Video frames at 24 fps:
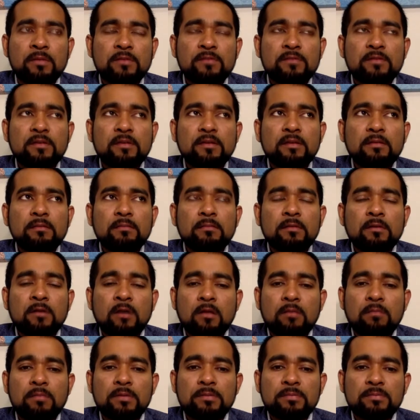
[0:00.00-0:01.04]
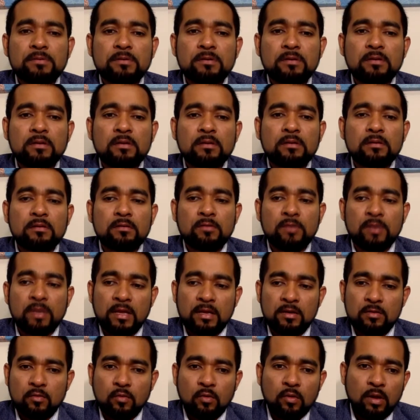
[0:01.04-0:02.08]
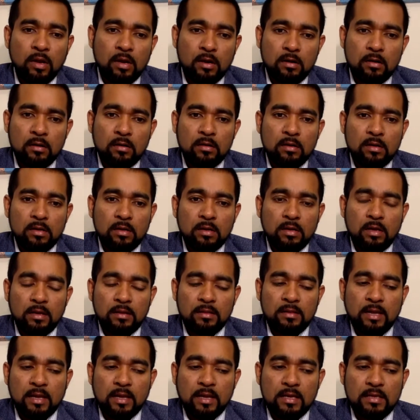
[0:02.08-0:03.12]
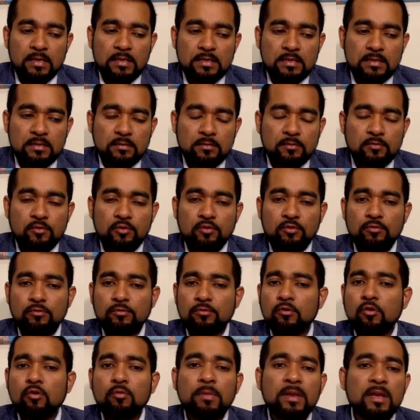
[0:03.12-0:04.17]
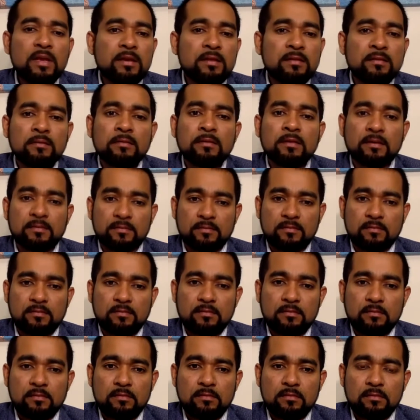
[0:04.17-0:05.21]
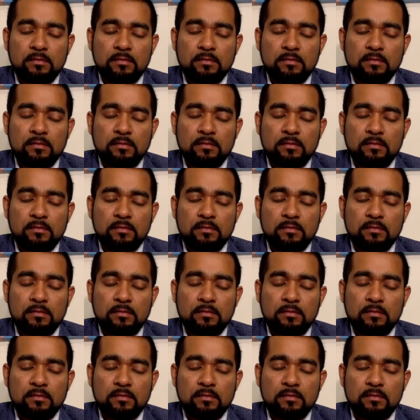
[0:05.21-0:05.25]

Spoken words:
You see, a lot of people, when you get older, they get so many diseases.